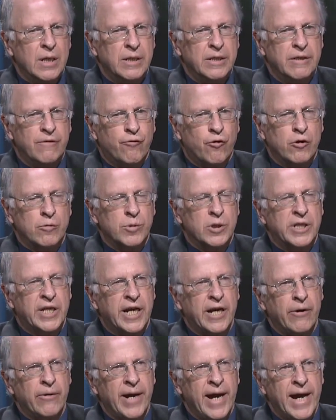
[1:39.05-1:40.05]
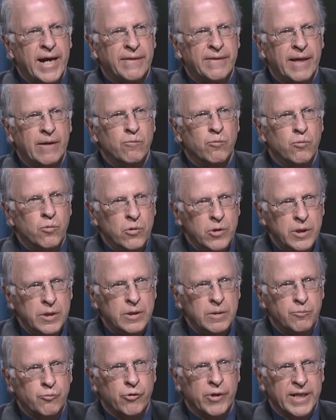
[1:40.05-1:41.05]
the Affordable Care Act that
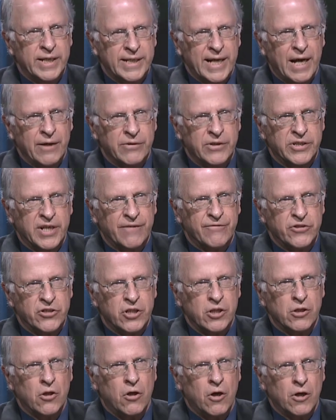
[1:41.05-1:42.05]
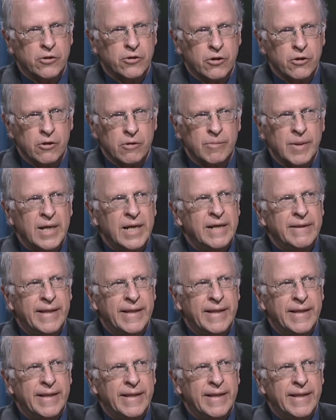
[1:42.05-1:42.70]
would bring down the deficit long term,